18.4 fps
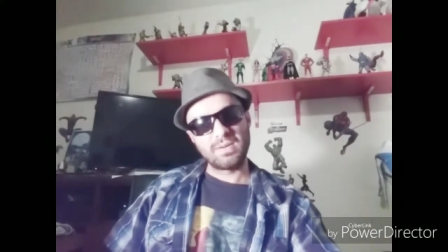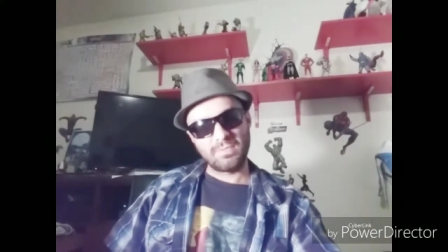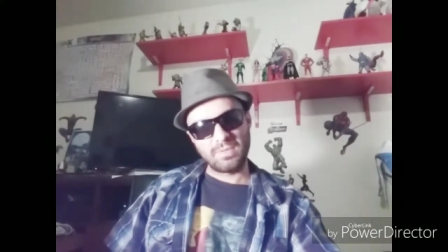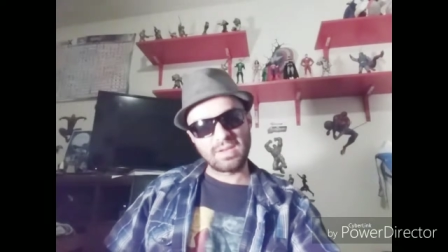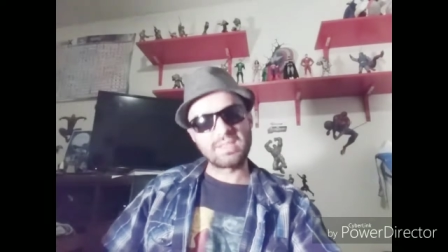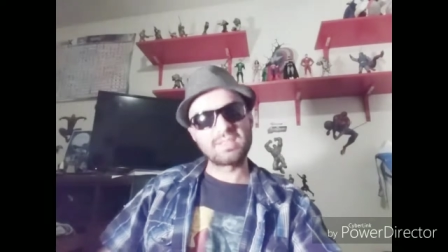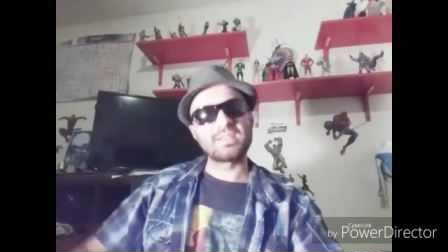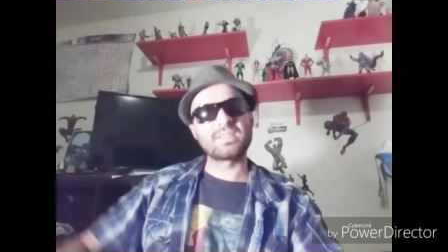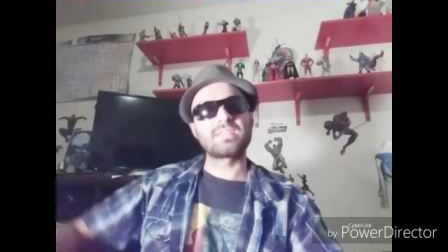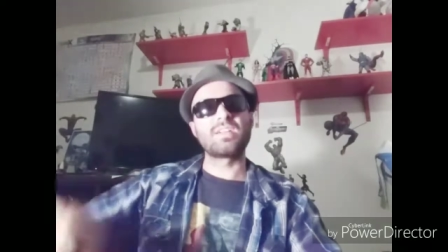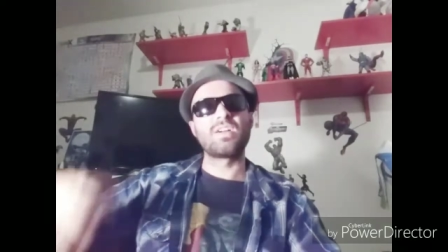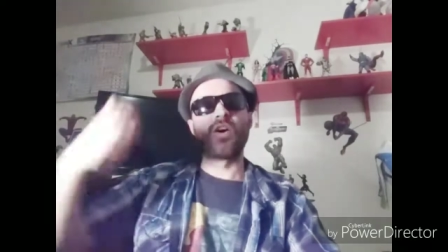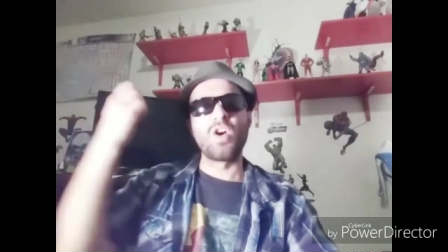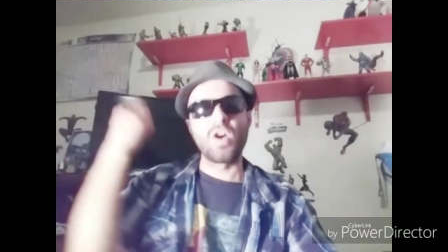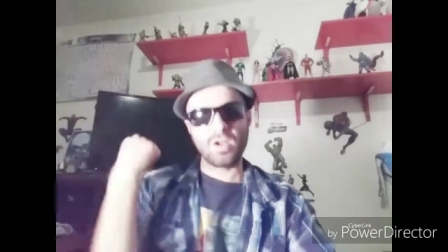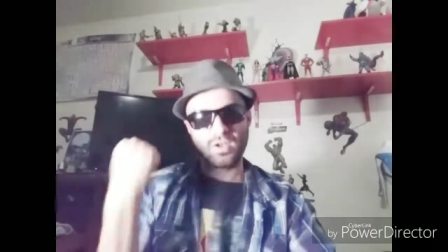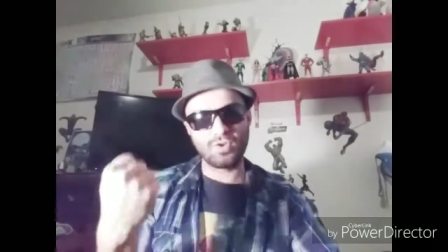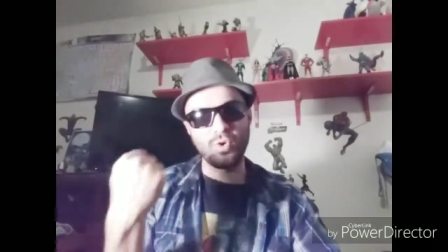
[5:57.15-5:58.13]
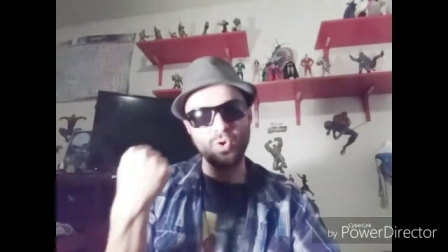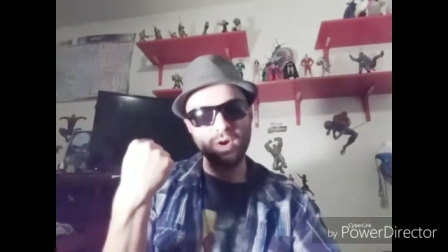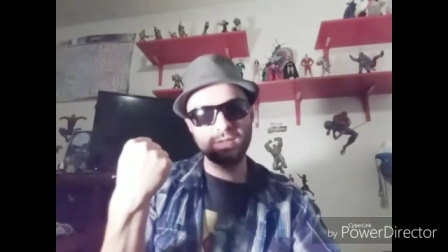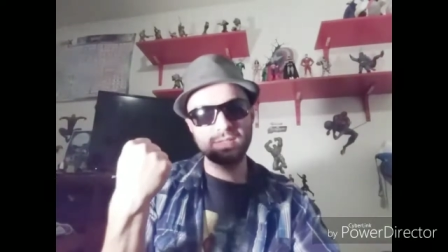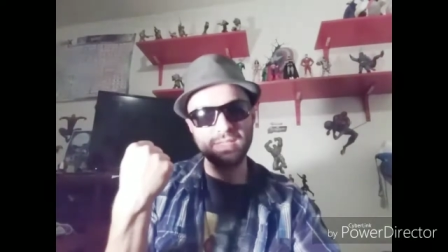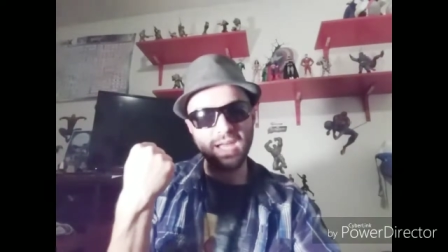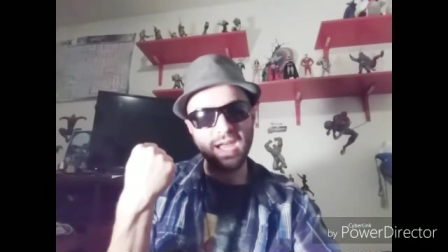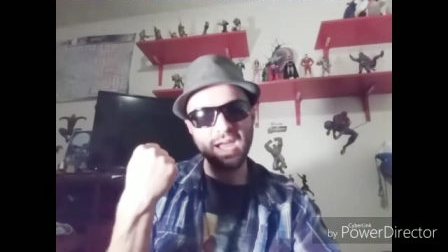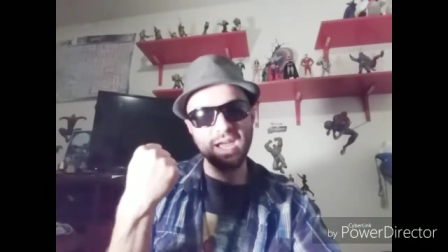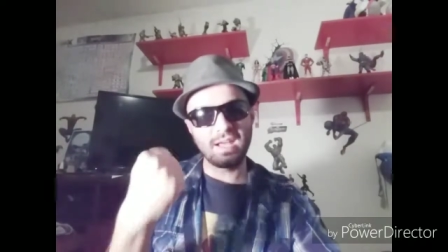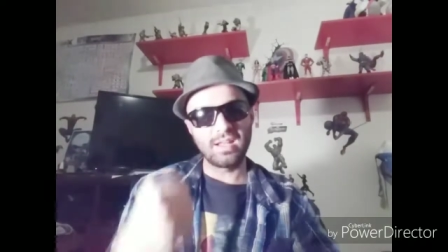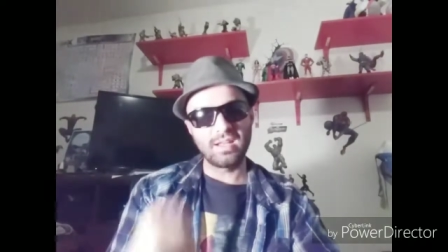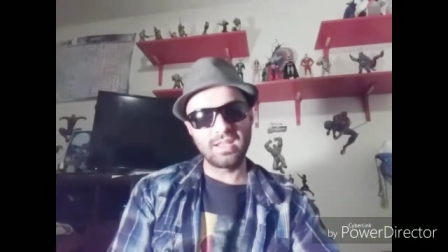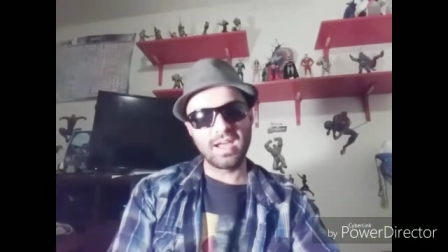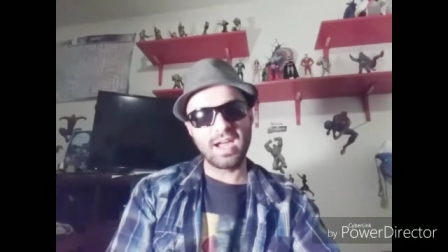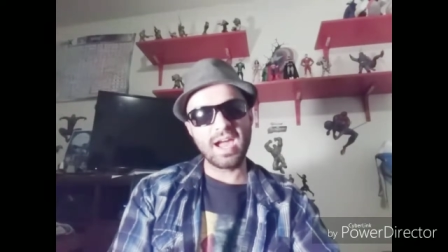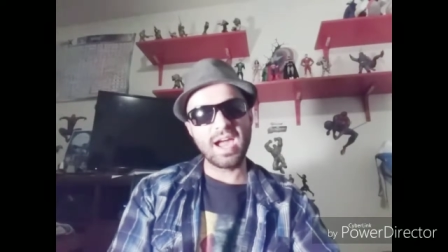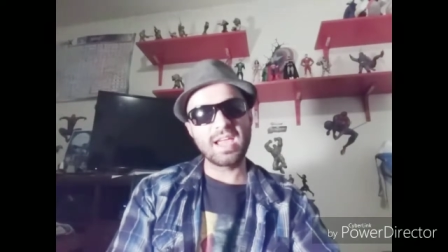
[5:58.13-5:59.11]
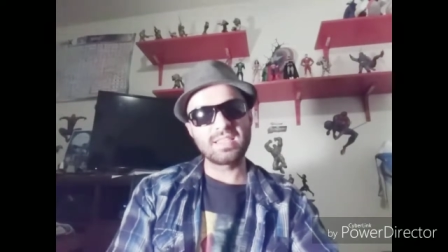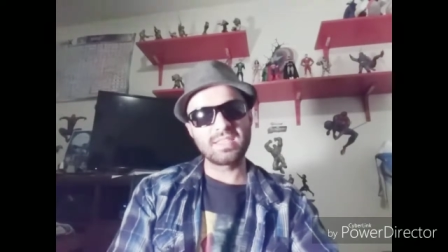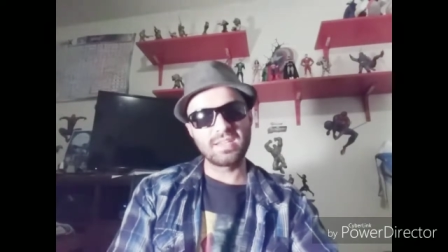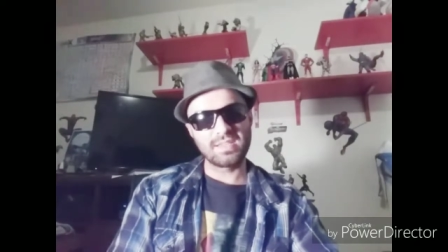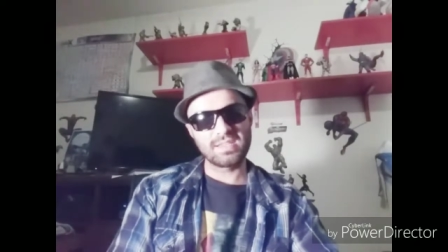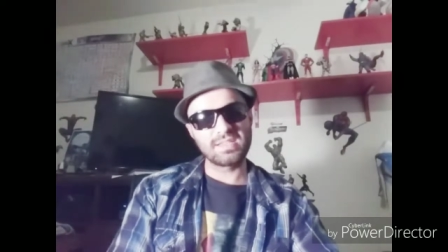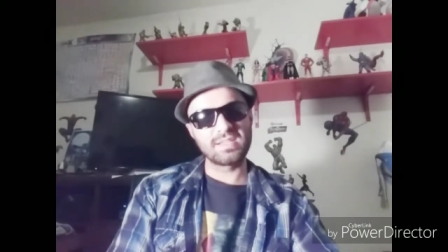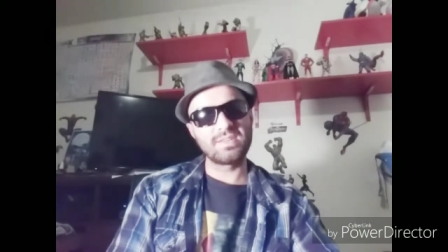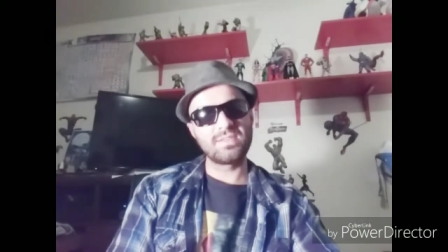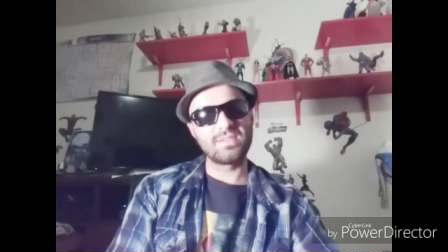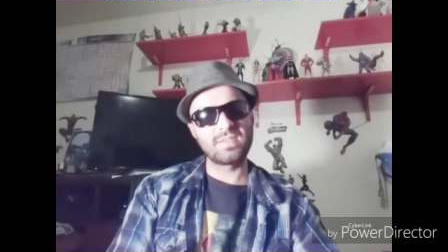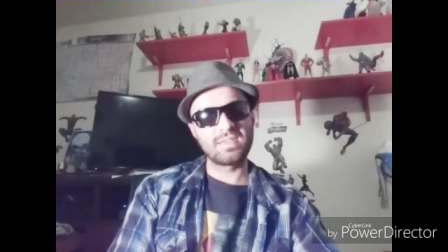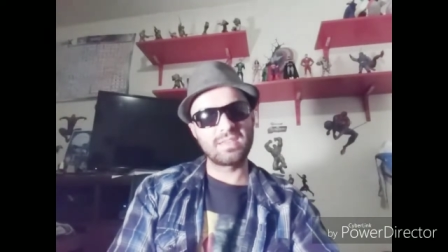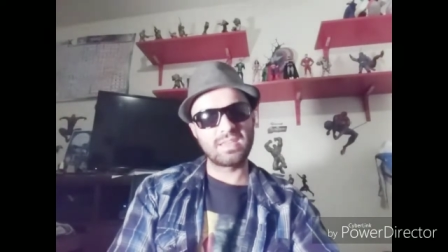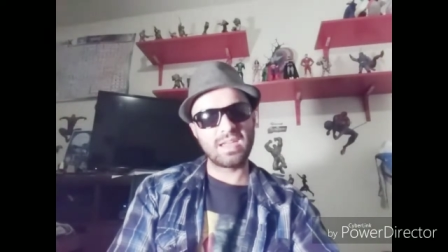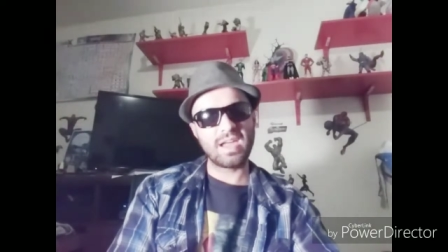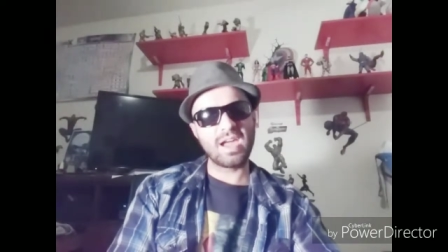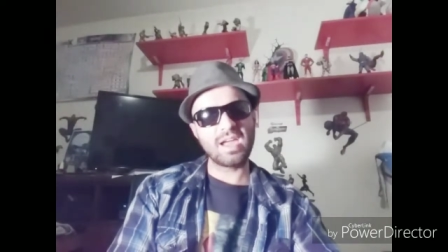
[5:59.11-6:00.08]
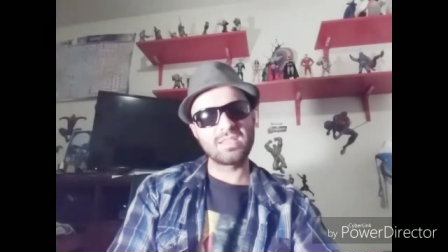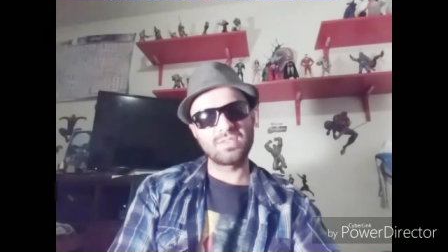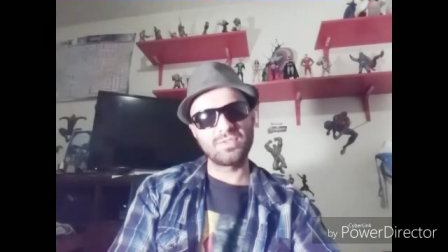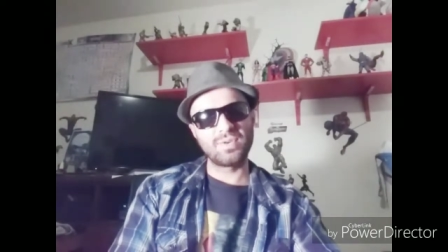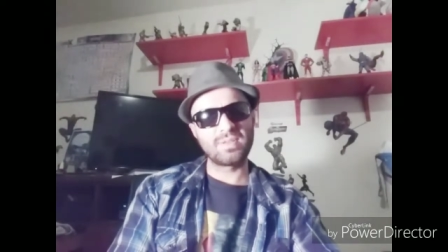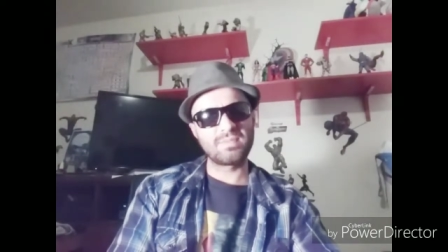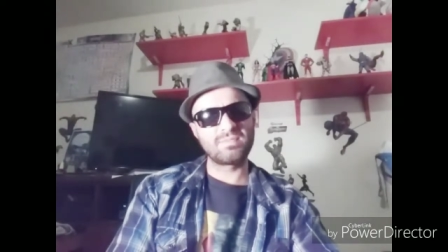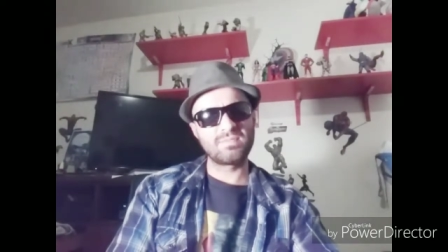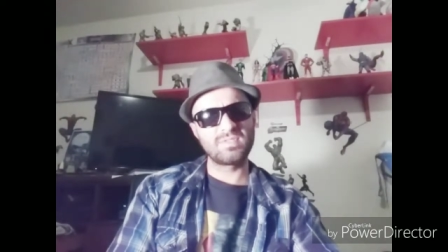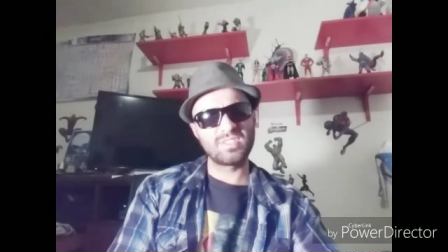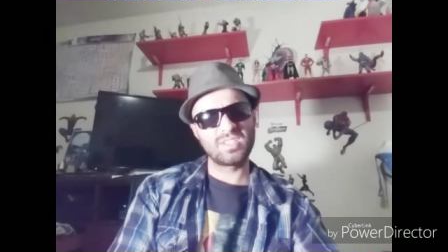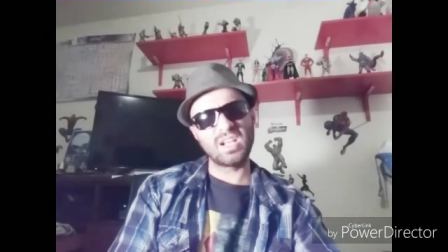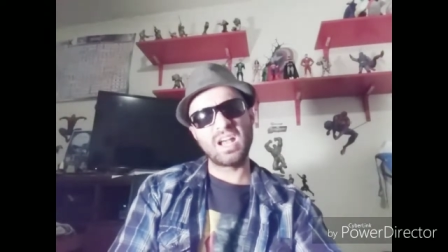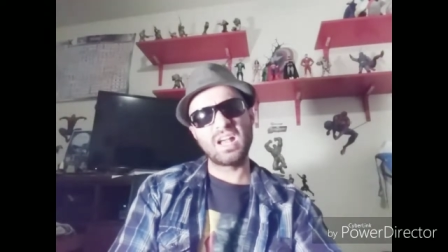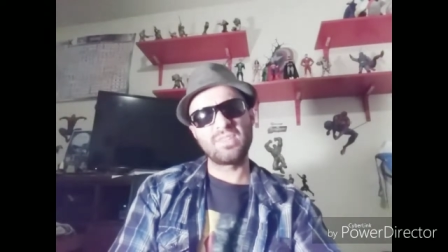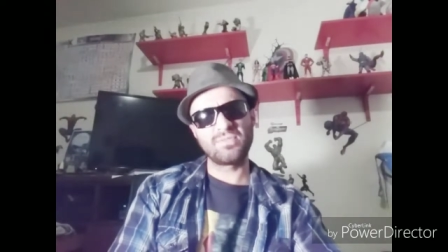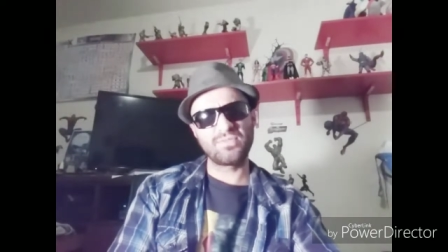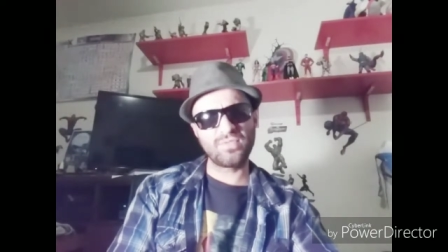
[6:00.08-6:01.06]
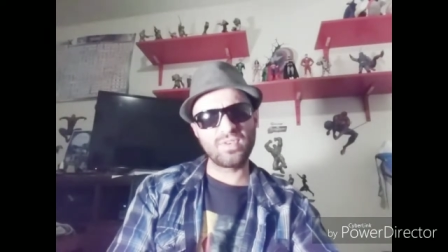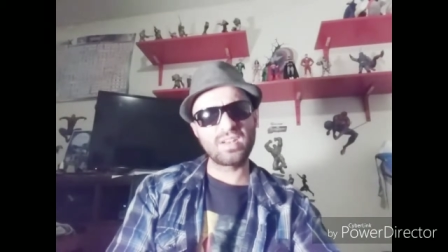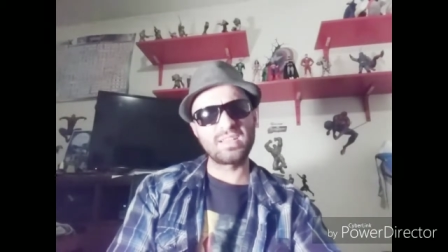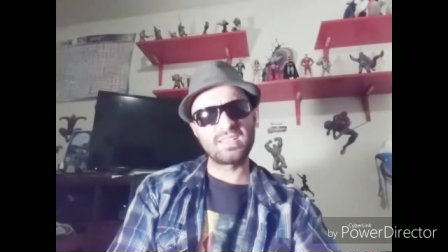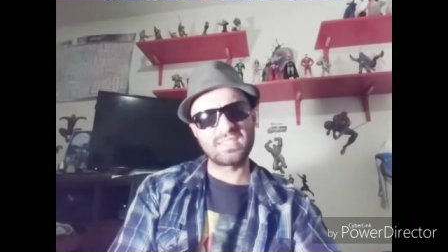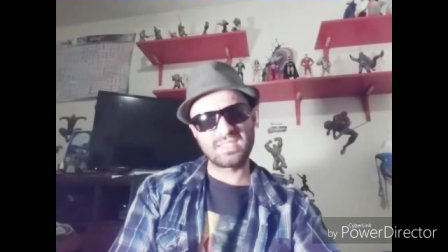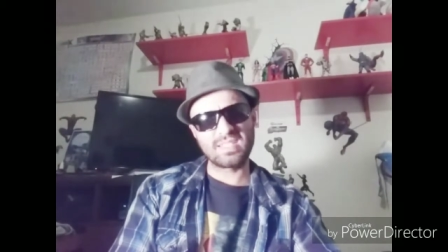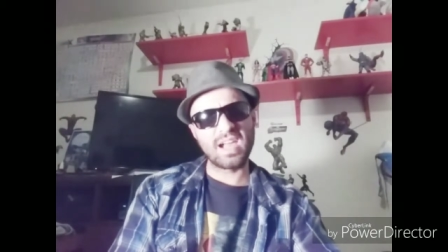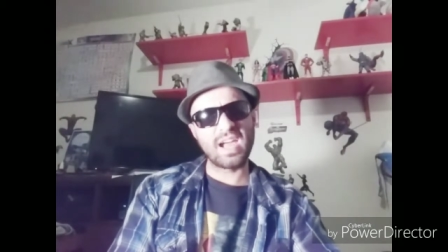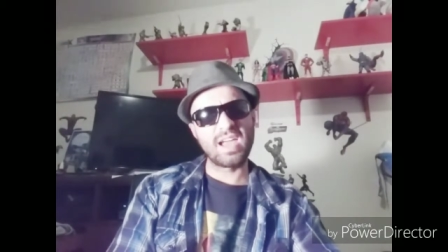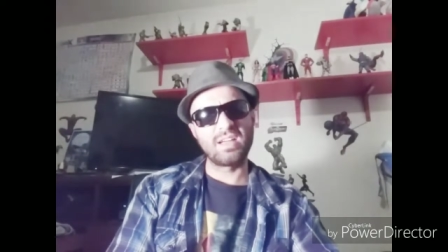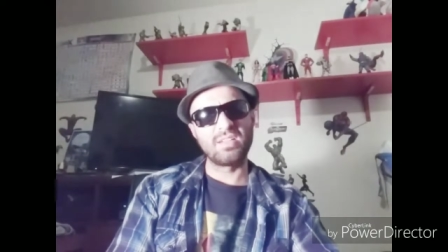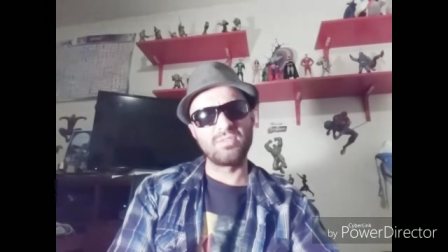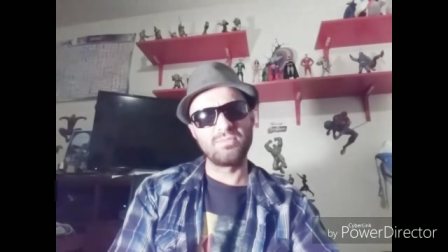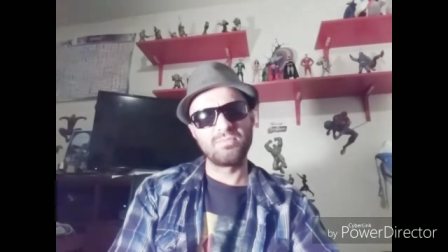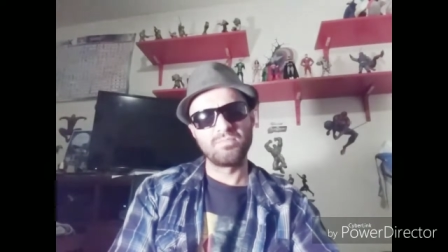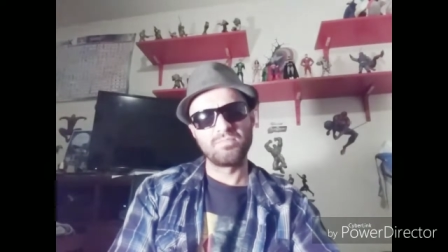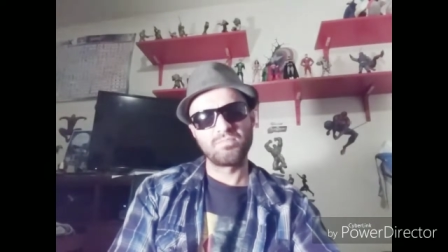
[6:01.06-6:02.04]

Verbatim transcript: When he does it hardcore style, I do it, I do it child-friendly style.